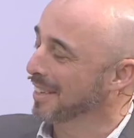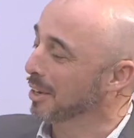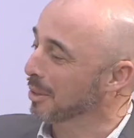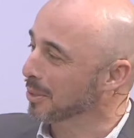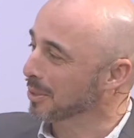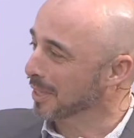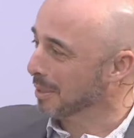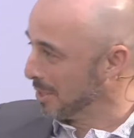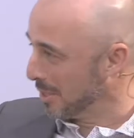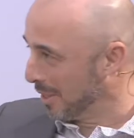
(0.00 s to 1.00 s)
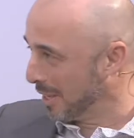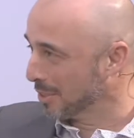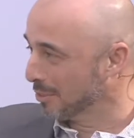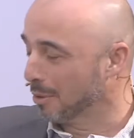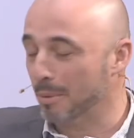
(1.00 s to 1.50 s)
Hello, Kimsey.
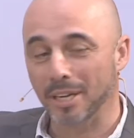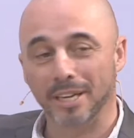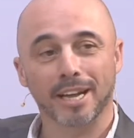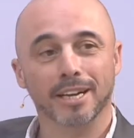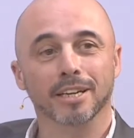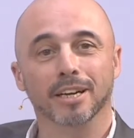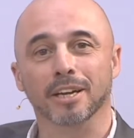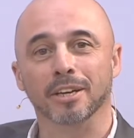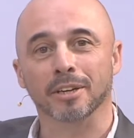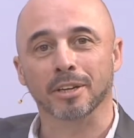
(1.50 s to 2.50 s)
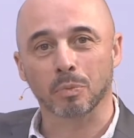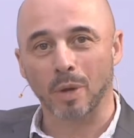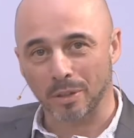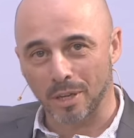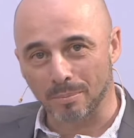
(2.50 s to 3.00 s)
Thanks for being here, and
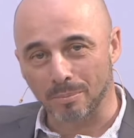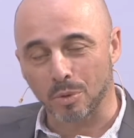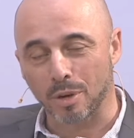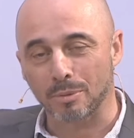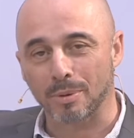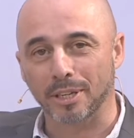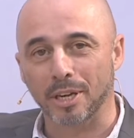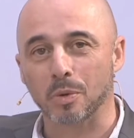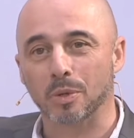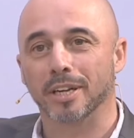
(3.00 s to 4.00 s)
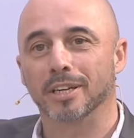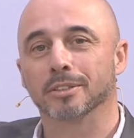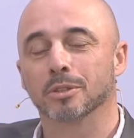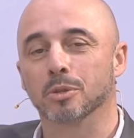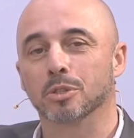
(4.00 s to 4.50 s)
welcome to everybody out there
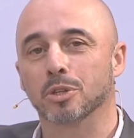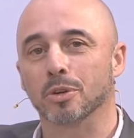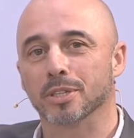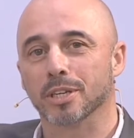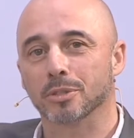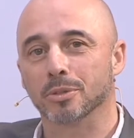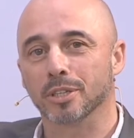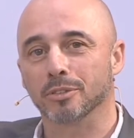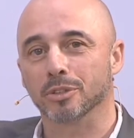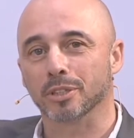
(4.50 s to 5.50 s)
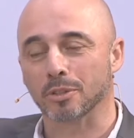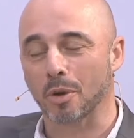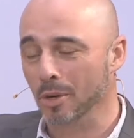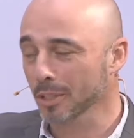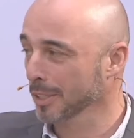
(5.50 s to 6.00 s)
who joins us today for these
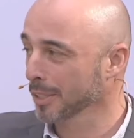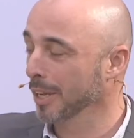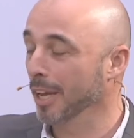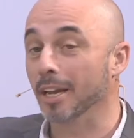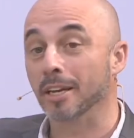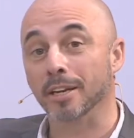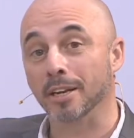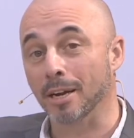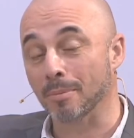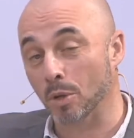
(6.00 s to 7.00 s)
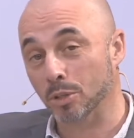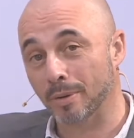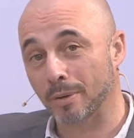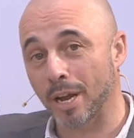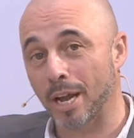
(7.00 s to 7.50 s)
talks. And I'm also
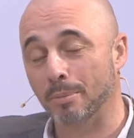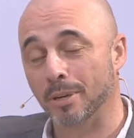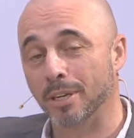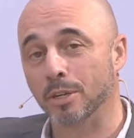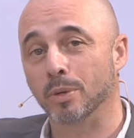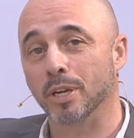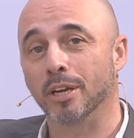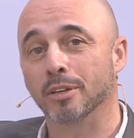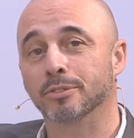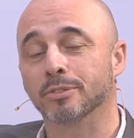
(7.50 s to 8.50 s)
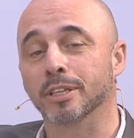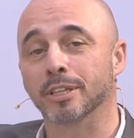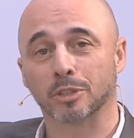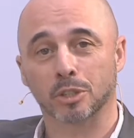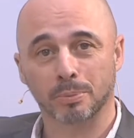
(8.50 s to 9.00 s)
very happy that we have
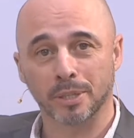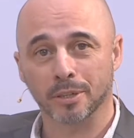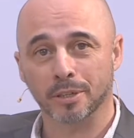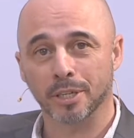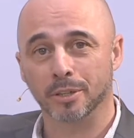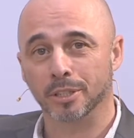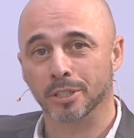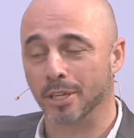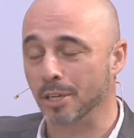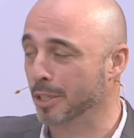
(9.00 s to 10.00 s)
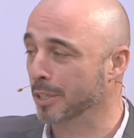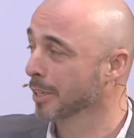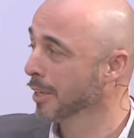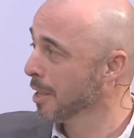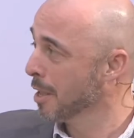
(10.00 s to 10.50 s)
another speaker here on this
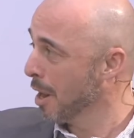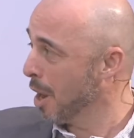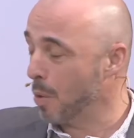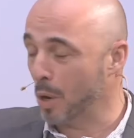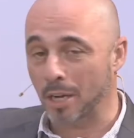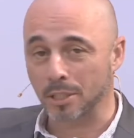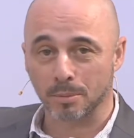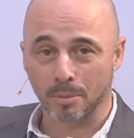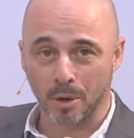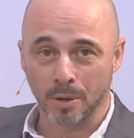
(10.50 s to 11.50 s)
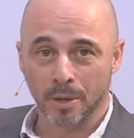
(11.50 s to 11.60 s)
session, our customer,